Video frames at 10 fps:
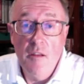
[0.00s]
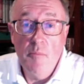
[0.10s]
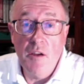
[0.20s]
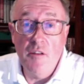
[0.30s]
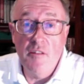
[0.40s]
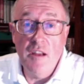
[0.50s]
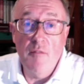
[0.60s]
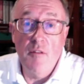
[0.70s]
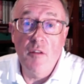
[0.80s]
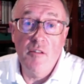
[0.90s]
because they
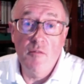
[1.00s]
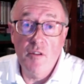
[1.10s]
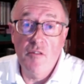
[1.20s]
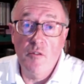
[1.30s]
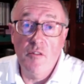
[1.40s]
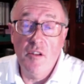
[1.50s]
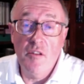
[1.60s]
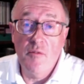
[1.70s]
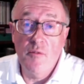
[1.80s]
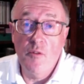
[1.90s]
have lots of
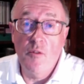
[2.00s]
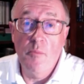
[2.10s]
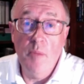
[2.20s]
resources for